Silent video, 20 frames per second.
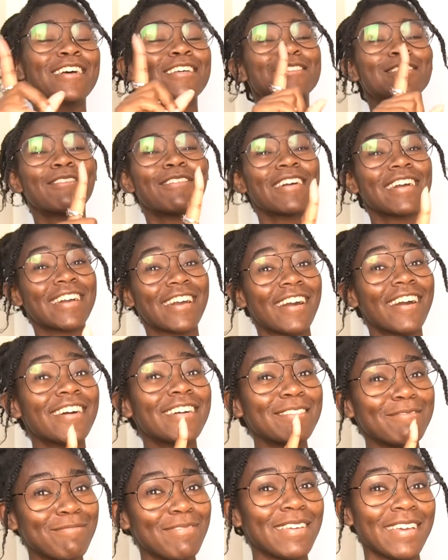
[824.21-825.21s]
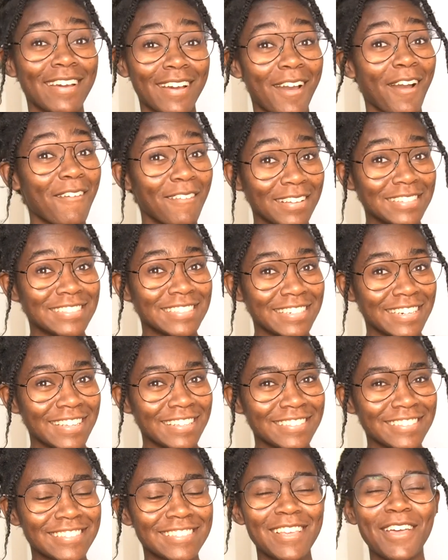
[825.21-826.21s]
So it could be a
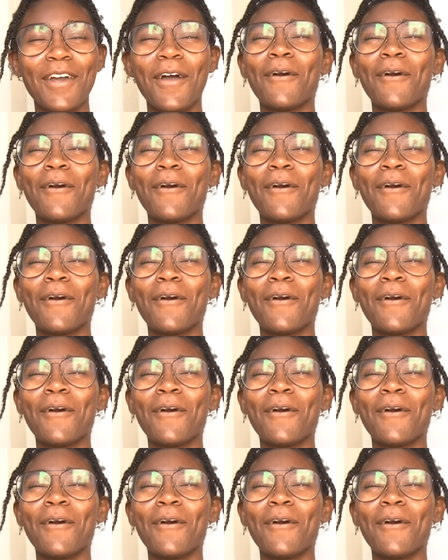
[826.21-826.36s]
coincidence.